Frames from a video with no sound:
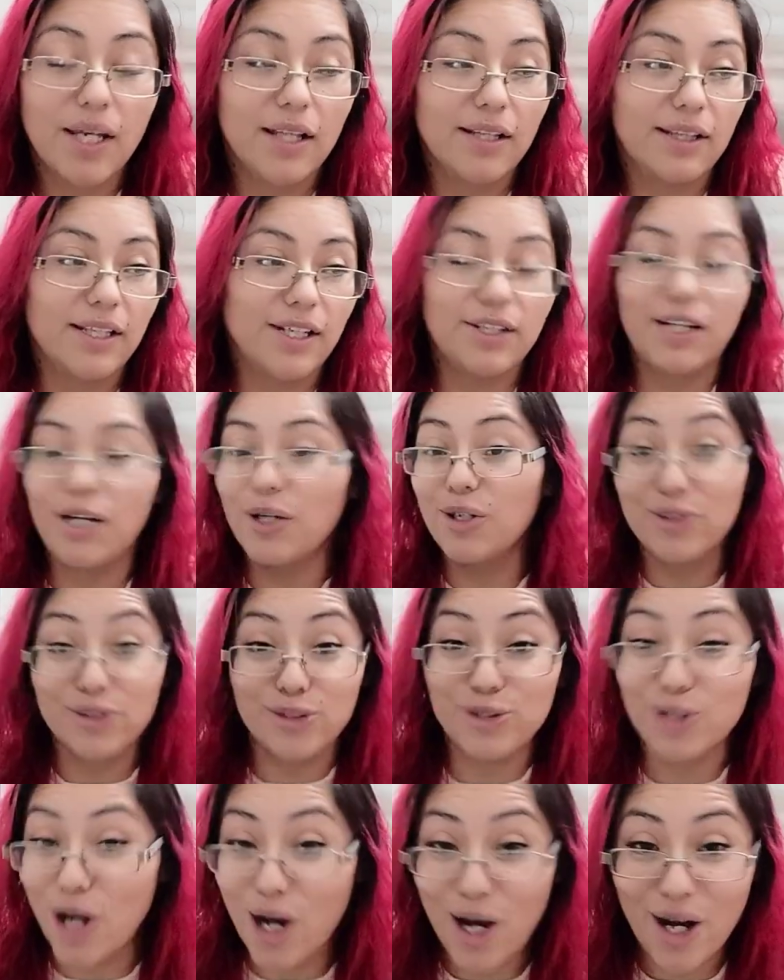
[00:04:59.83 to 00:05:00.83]
They're not gonna
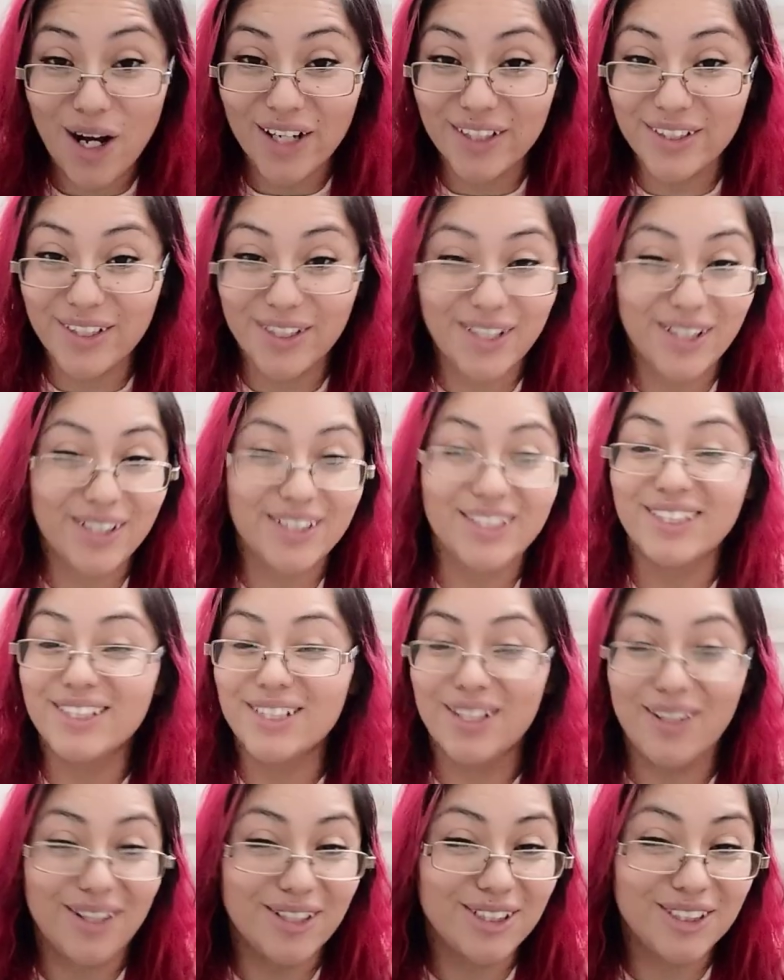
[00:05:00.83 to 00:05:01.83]
talk. They're not gonna
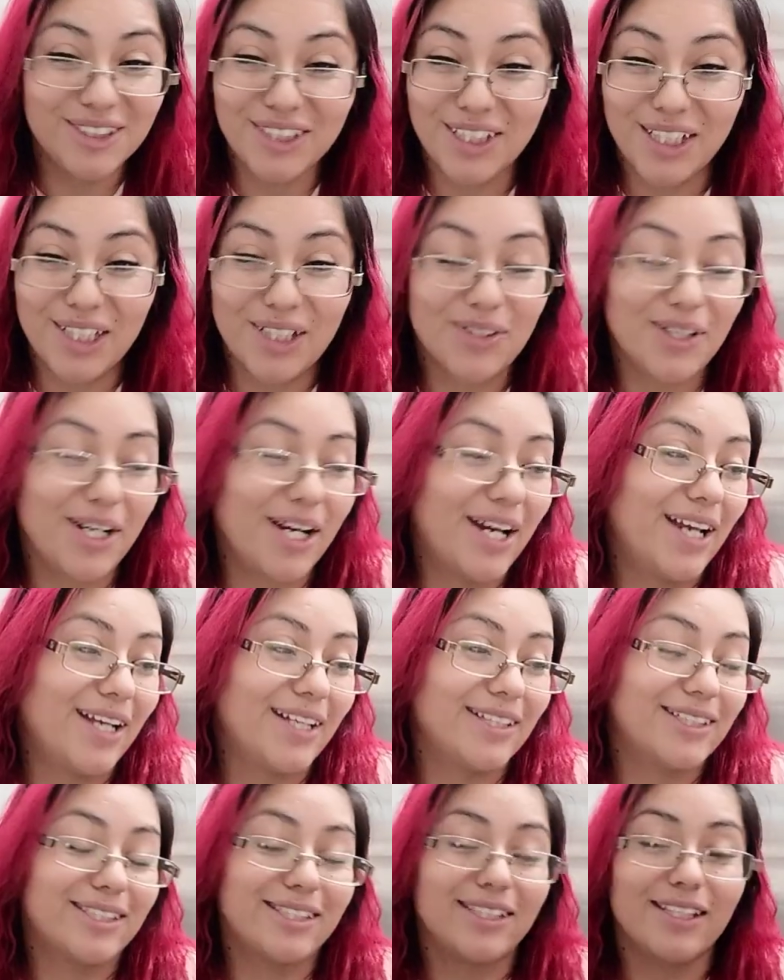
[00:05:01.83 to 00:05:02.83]
tell our
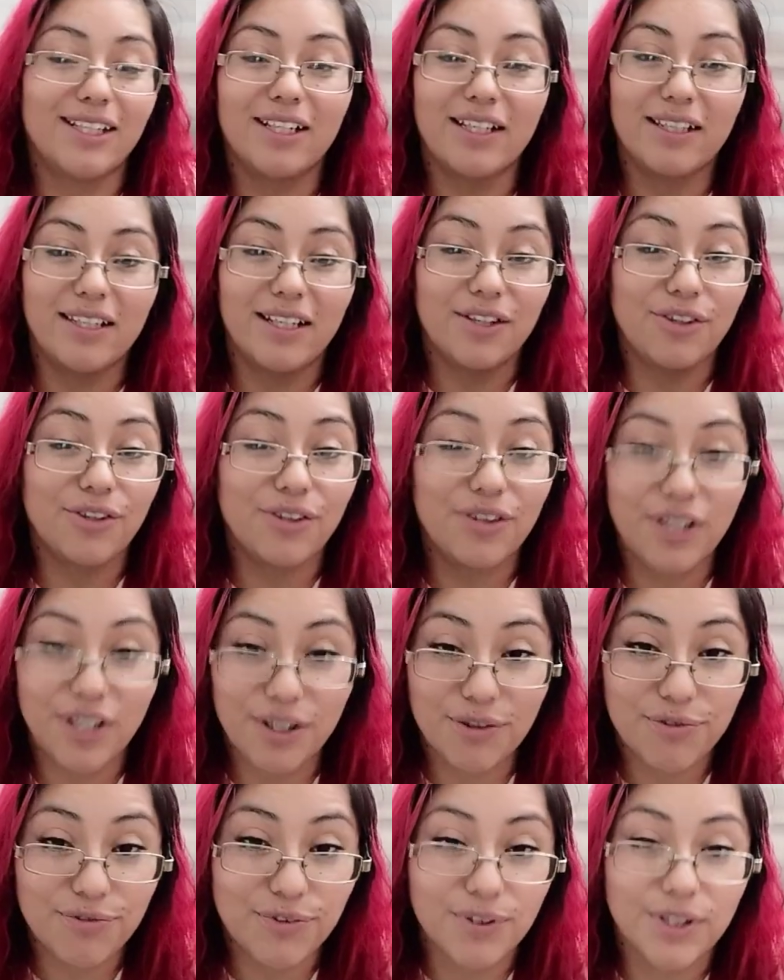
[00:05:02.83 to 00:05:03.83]
secrets. They're
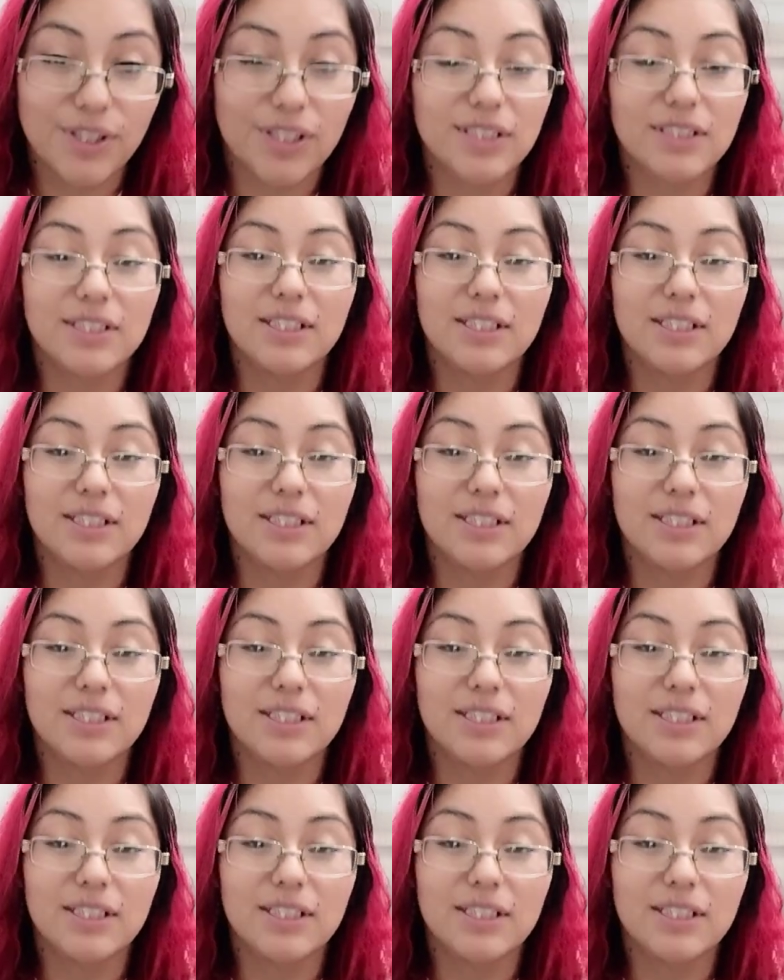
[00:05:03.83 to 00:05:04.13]
there for us. They